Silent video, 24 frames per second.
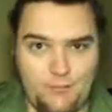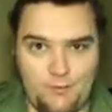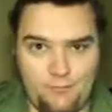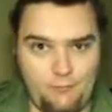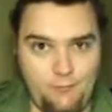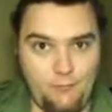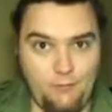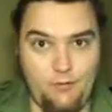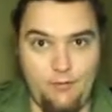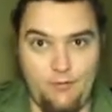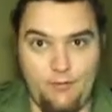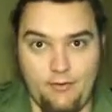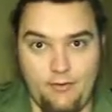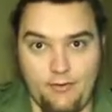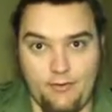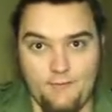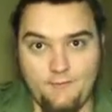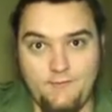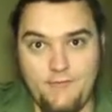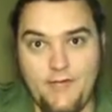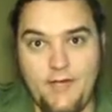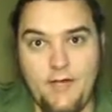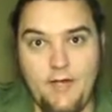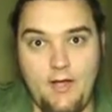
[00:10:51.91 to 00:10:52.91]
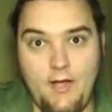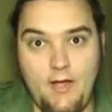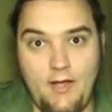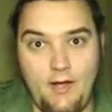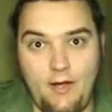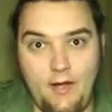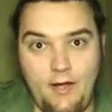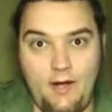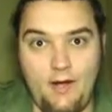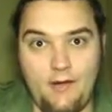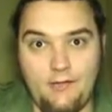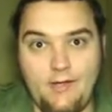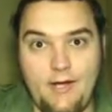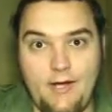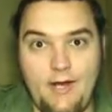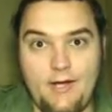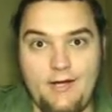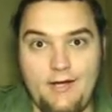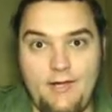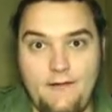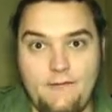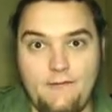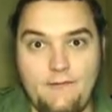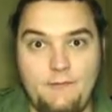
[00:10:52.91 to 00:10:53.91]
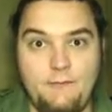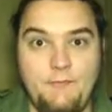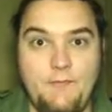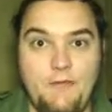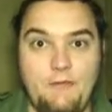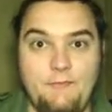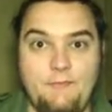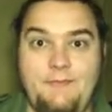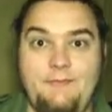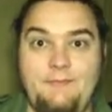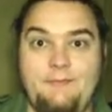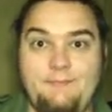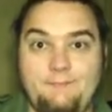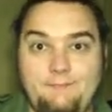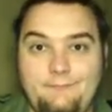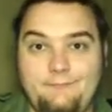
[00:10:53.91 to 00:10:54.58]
but if you are, Hawkeye needs a movie.